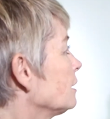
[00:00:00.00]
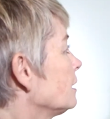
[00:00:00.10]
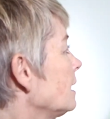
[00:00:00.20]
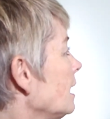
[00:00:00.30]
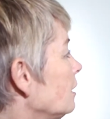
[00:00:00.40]

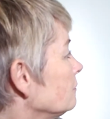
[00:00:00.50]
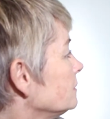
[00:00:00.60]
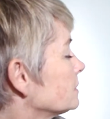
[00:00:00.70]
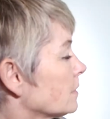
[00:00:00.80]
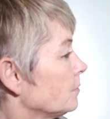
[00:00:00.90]
that
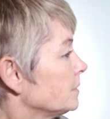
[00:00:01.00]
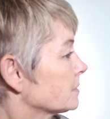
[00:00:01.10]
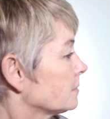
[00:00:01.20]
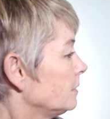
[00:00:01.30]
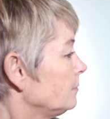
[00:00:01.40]
Alvin's always
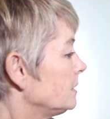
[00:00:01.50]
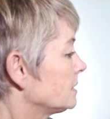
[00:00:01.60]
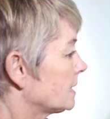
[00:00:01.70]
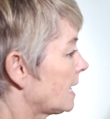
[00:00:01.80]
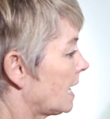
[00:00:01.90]
going to be
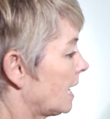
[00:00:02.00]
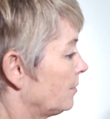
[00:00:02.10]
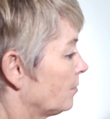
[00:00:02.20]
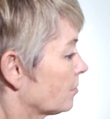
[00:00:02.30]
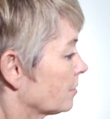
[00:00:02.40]
sad
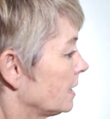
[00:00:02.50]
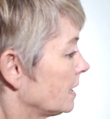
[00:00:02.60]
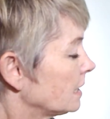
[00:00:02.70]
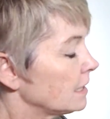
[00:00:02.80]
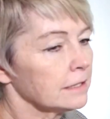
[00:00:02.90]
or that
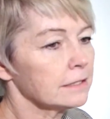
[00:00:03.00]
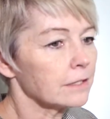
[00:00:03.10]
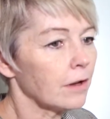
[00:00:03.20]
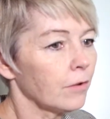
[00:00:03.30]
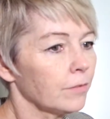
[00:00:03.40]
Ian's
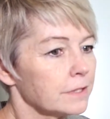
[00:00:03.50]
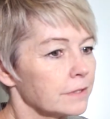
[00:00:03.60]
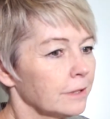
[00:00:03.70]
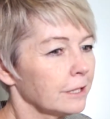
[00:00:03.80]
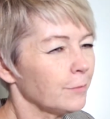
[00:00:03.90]
always
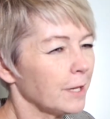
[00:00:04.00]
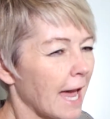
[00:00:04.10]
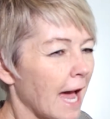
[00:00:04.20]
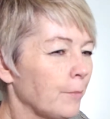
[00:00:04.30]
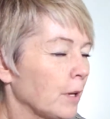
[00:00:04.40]
going to be
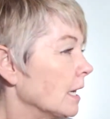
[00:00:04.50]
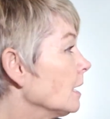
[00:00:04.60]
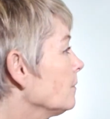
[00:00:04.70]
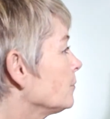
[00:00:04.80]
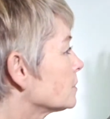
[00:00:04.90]
happy.
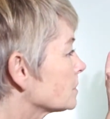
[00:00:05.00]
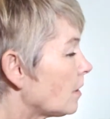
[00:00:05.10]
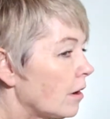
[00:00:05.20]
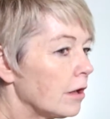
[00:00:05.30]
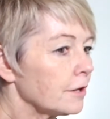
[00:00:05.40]
There's
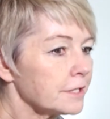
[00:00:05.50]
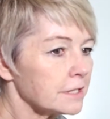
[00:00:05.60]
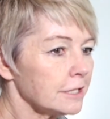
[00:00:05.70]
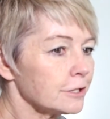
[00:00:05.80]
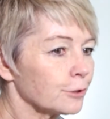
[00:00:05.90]
all this
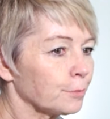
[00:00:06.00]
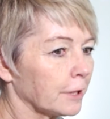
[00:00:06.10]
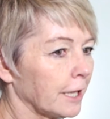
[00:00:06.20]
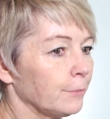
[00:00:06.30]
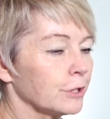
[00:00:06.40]

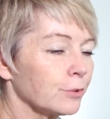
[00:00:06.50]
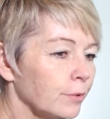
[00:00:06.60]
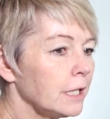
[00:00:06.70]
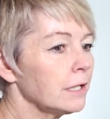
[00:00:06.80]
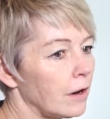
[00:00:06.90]
interplay
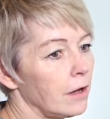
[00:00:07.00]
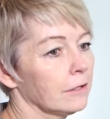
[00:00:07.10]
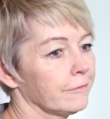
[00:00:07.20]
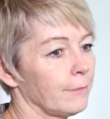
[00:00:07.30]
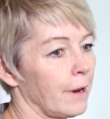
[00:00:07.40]
between all
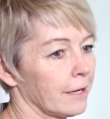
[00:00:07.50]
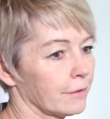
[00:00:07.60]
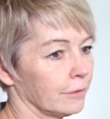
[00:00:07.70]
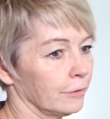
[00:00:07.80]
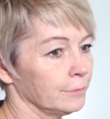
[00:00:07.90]
of the
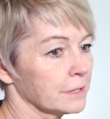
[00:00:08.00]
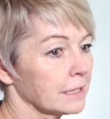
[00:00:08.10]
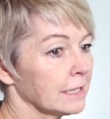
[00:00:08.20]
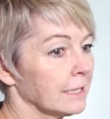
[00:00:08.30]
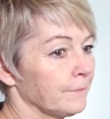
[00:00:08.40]
microbes.
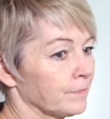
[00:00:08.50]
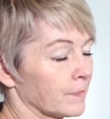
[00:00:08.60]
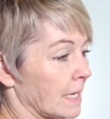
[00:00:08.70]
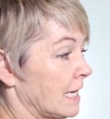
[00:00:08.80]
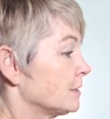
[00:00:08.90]

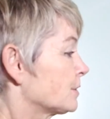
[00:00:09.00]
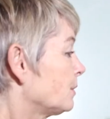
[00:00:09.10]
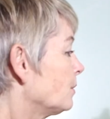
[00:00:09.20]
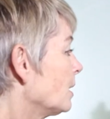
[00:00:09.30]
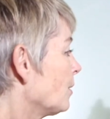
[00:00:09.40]
And
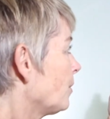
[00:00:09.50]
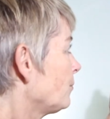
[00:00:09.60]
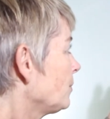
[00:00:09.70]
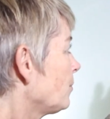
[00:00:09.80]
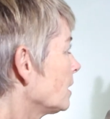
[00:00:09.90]
so when
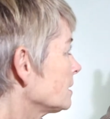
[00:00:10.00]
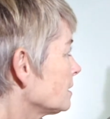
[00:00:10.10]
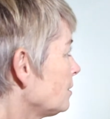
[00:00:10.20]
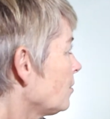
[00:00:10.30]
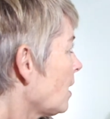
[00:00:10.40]
we want to
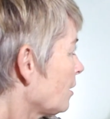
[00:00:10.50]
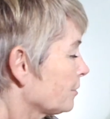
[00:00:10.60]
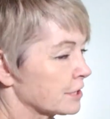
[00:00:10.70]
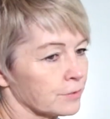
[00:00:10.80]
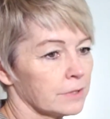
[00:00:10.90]
know how
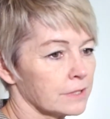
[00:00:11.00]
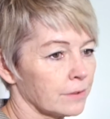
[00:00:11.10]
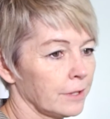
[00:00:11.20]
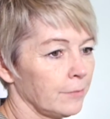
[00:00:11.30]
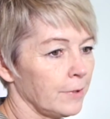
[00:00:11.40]
this one's
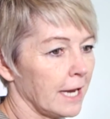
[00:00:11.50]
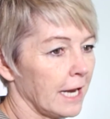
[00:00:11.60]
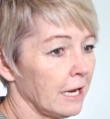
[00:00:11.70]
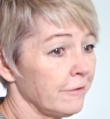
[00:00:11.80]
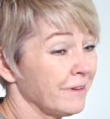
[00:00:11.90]
going to
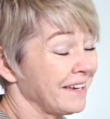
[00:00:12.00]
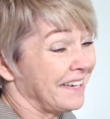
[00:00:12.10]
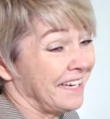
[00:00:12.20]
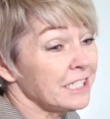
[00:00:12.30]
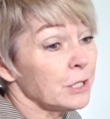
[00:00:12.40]
behave,
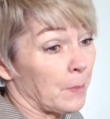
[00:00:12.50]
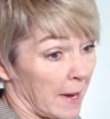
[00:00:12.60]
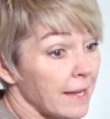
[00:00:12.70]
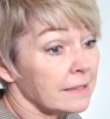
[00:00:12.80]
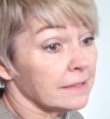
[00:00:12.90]
it
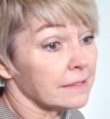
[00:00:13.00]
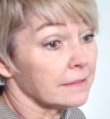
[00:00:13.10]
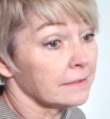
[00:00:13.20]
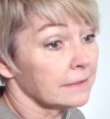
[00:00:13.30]
depends.